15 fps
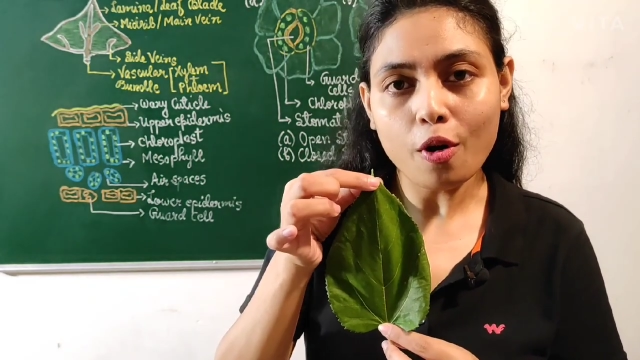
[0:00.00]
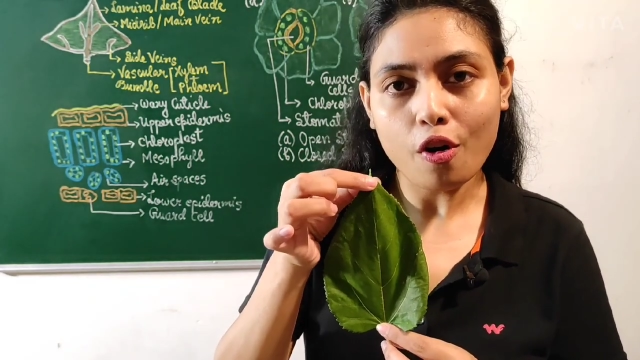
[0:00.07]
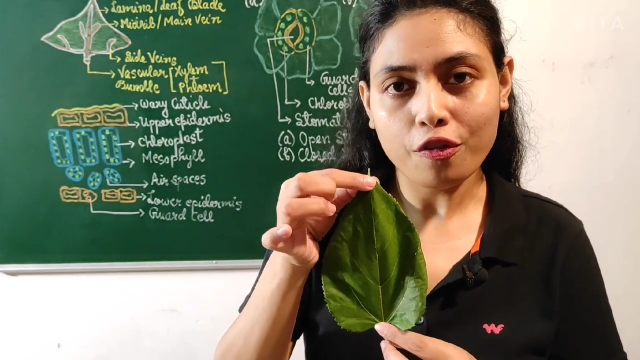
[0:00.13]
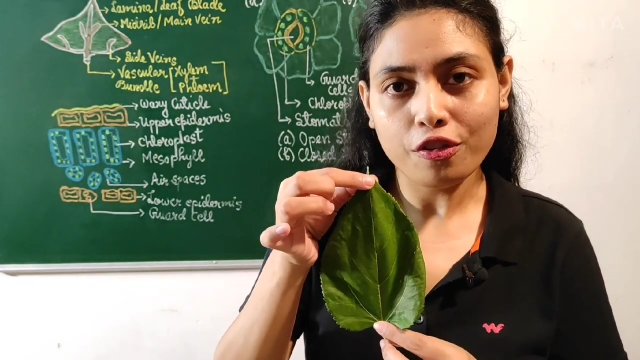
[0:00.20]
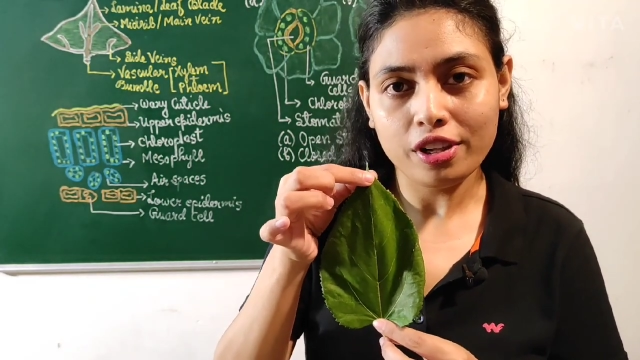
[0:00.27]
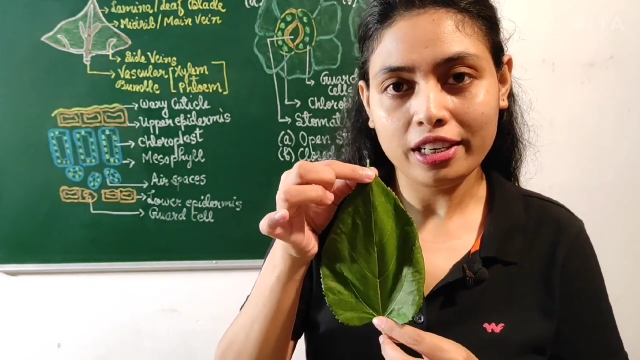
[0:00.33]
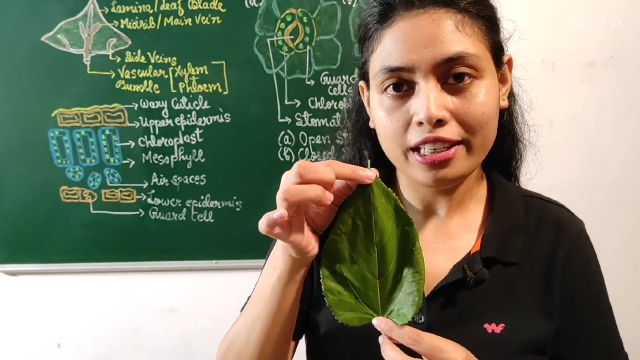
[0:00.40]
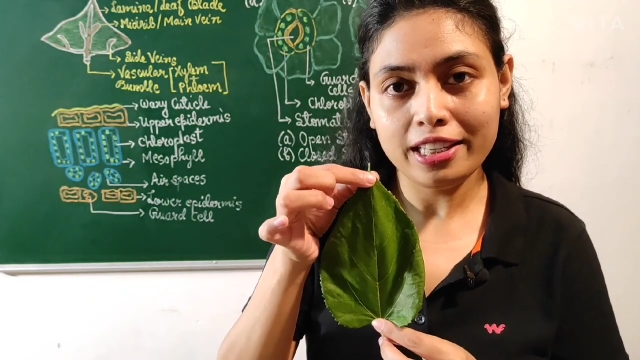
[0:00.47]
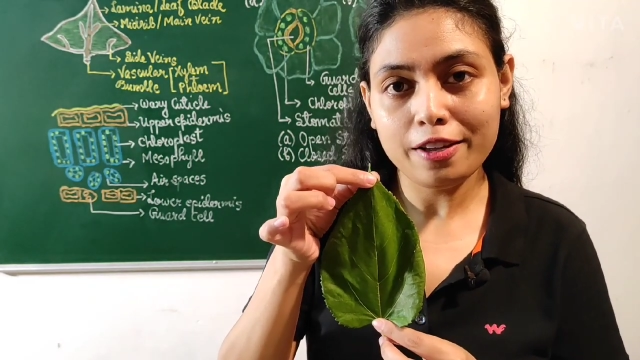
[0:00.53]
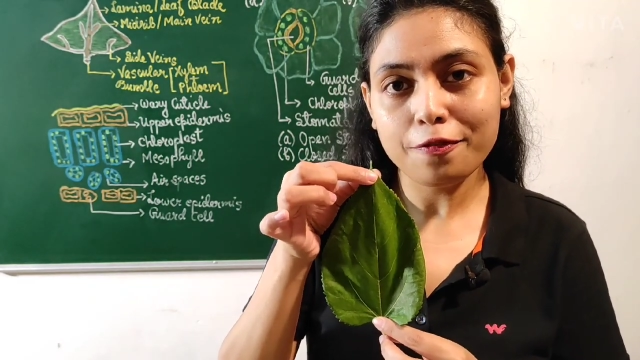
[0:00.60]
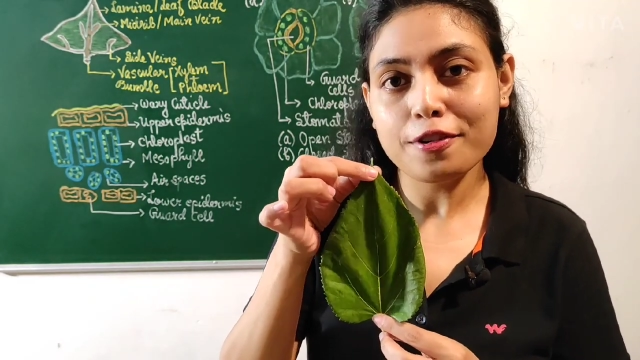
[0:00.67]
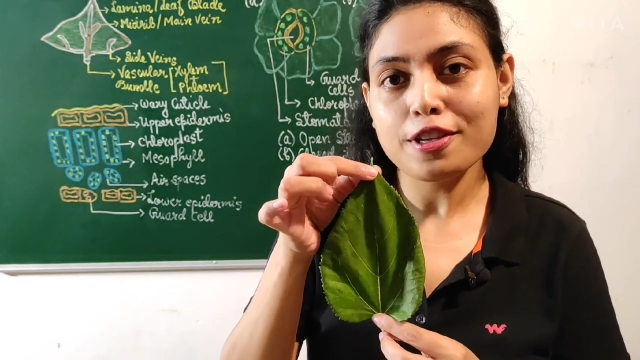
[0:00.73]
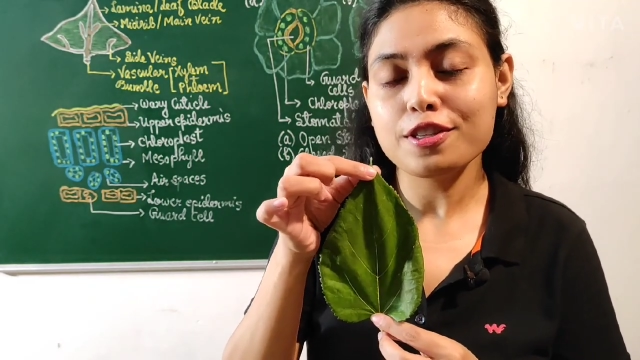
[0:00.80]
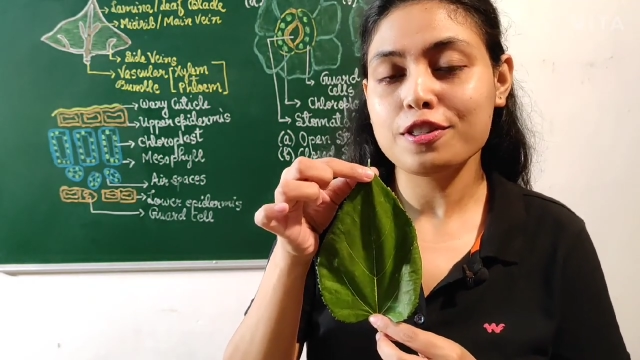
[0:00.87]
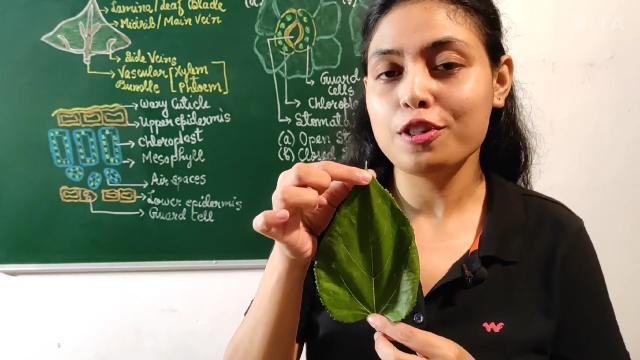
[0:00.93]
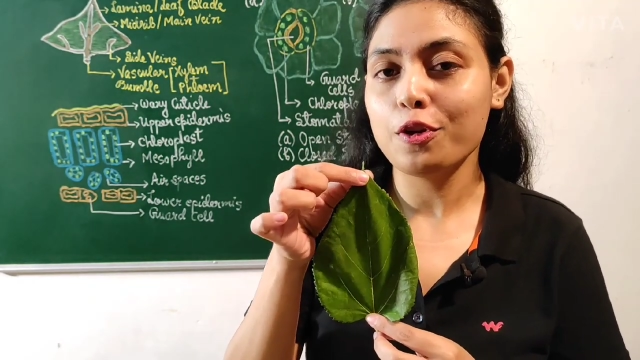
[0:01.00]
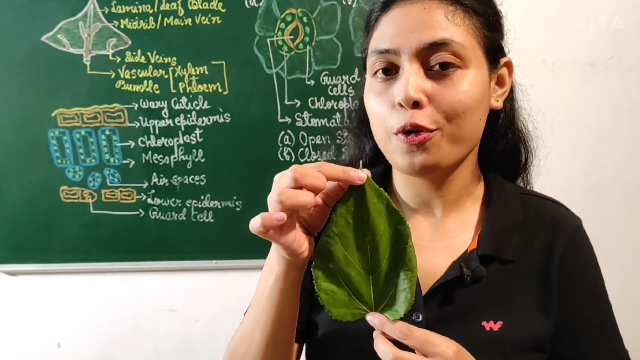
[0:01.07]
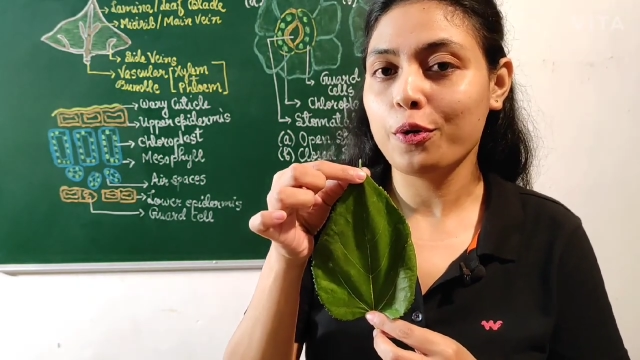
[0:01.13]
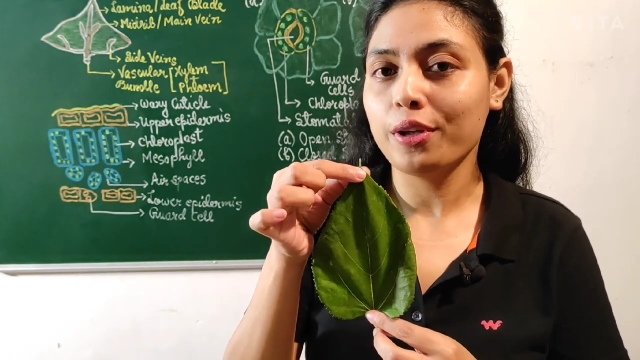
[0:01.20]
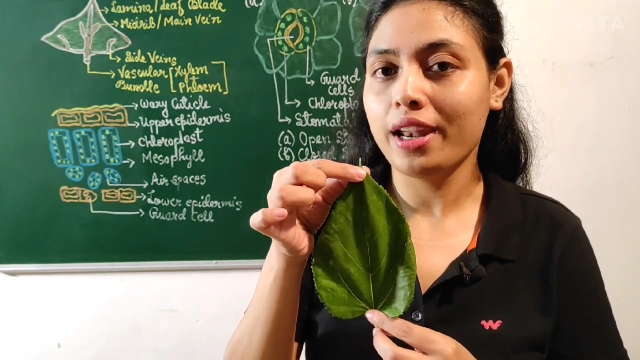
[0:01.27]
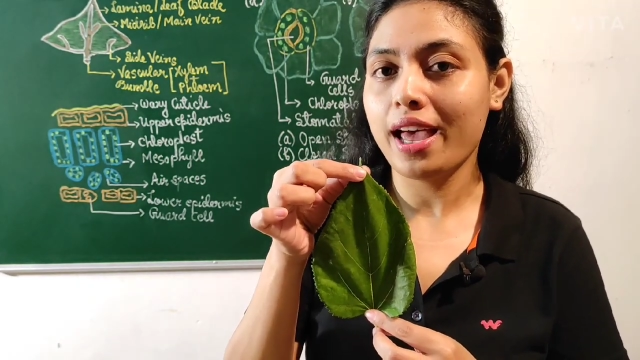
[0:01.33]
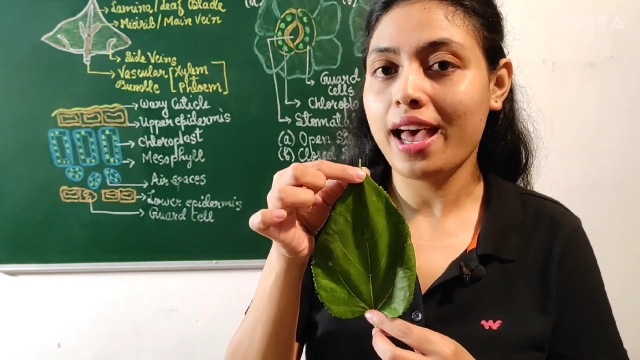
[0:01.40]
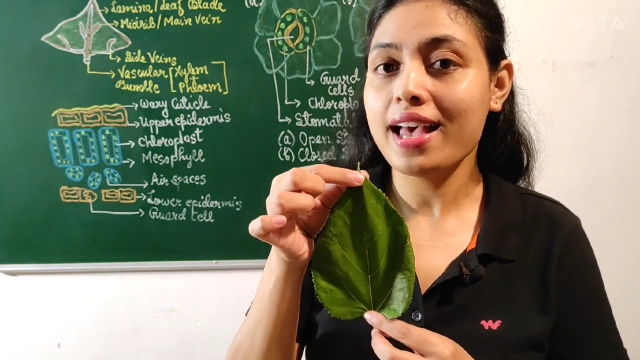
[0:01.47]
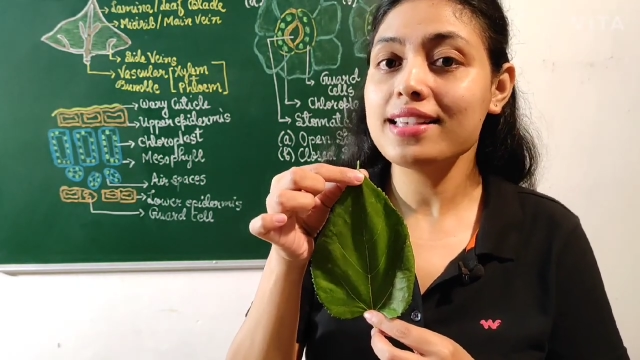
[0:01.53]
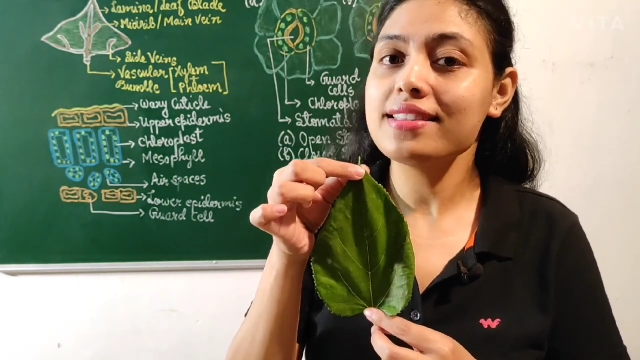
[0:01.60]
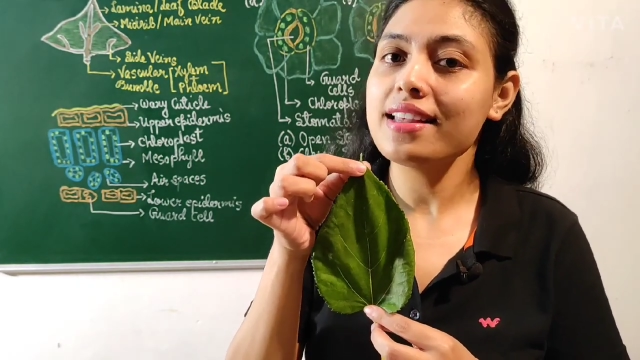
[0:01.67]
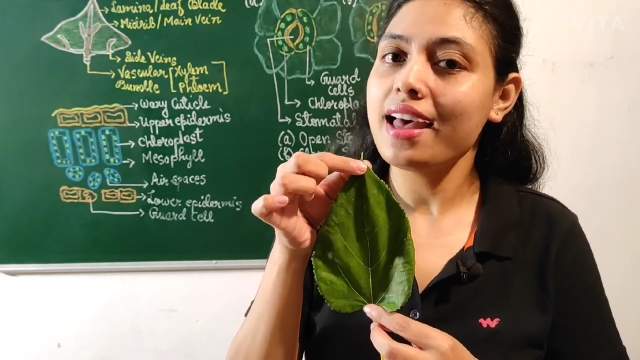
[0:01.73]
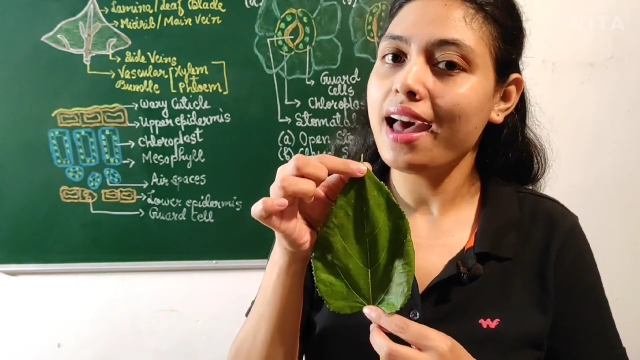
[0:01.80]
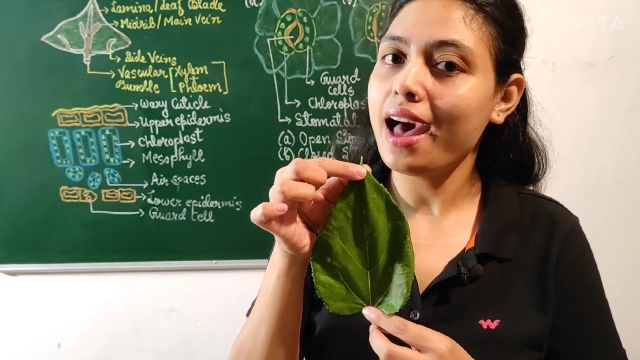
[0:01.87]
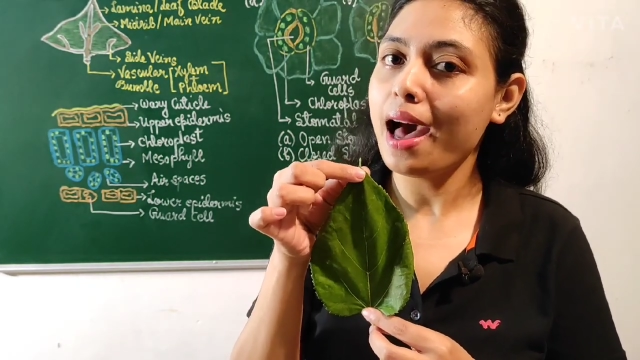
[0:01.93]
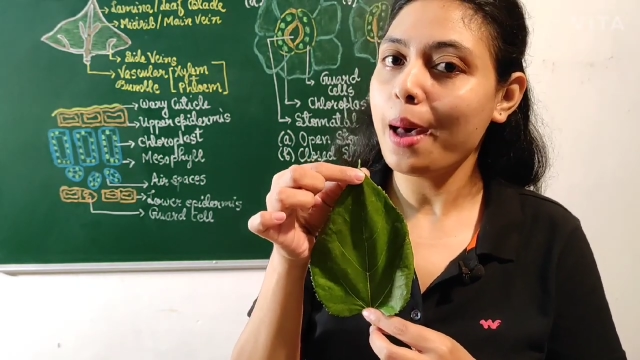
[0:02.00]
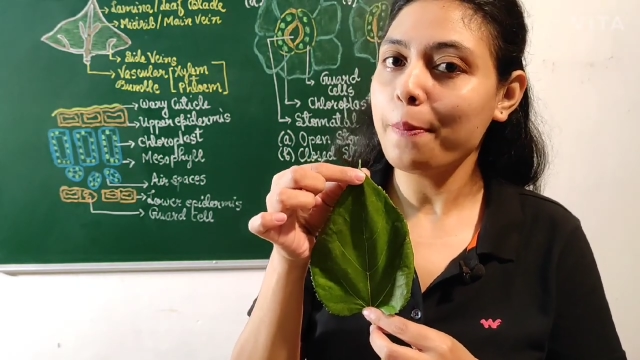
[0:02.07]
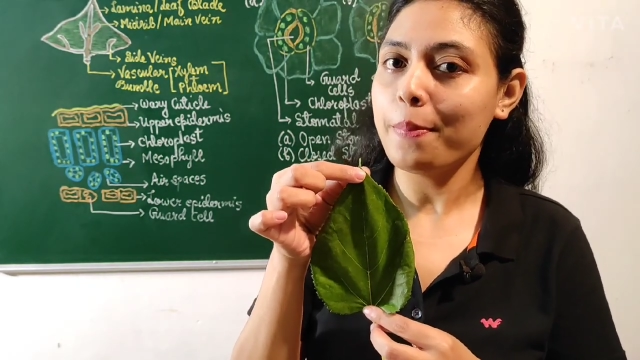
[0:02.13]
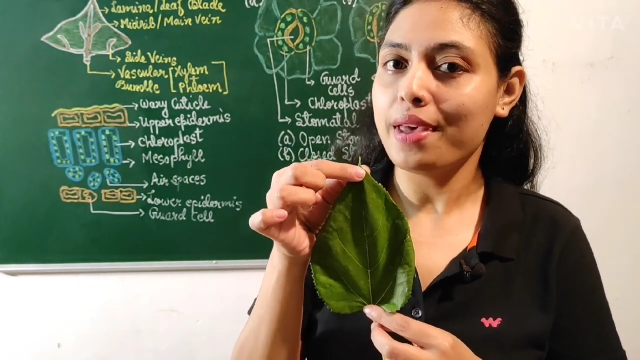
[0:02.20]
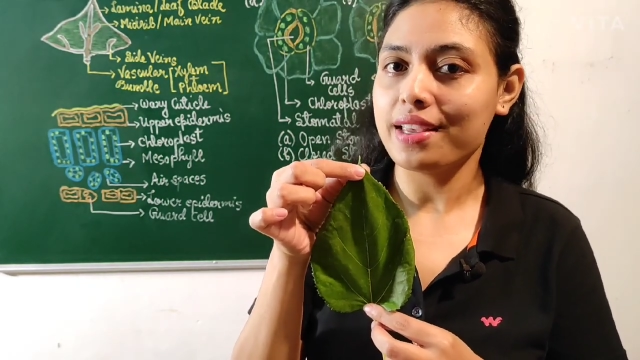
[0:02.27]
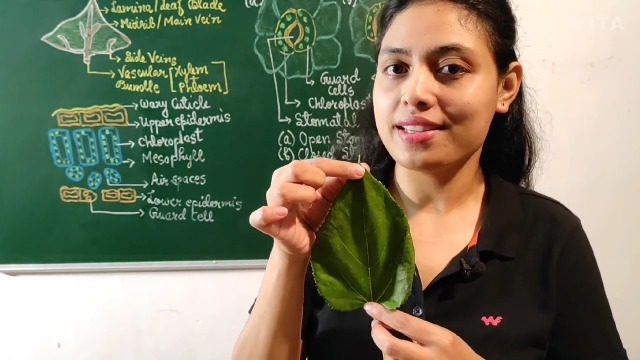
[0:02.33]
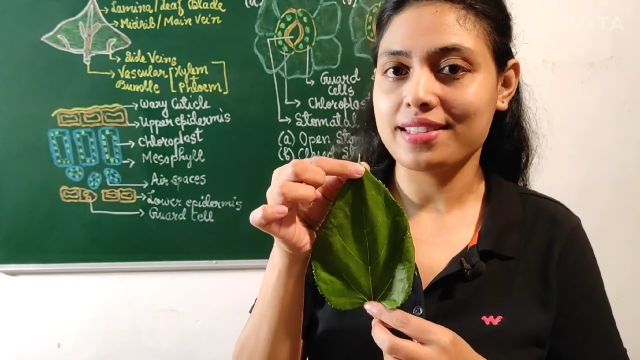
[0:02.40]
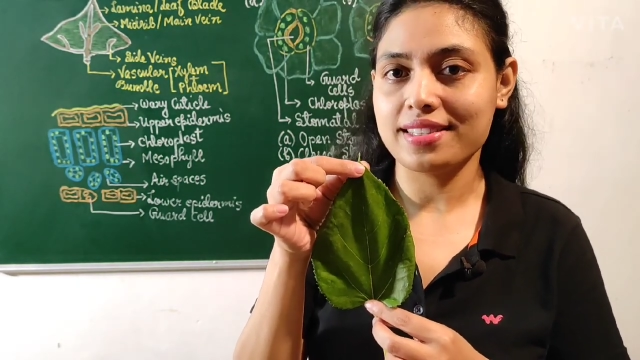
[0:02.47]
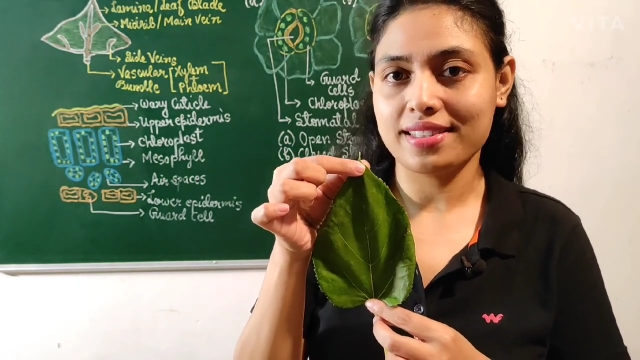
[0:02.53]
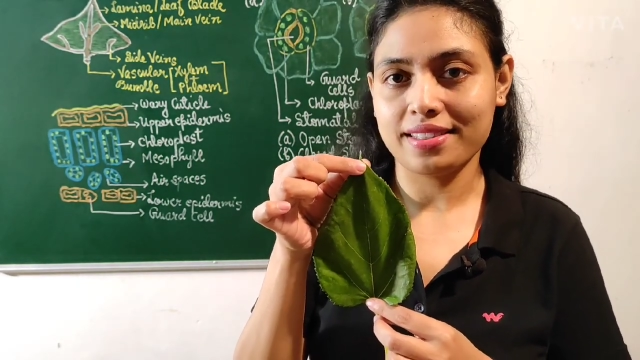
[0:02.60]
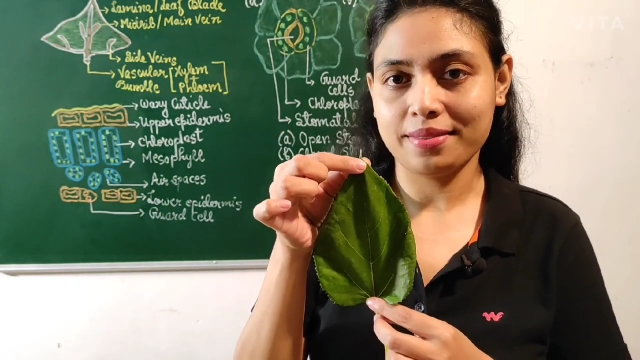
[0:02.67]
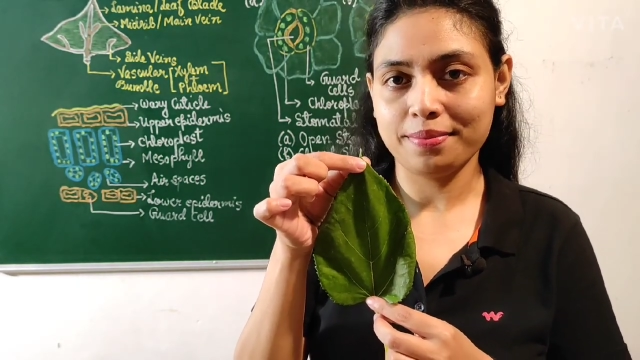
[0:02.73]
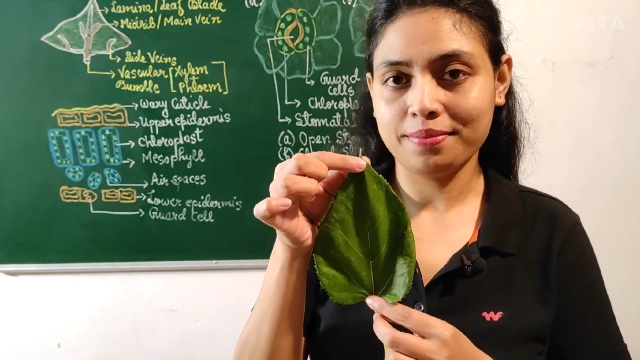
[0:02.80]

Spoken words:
of a leaf is known as apex.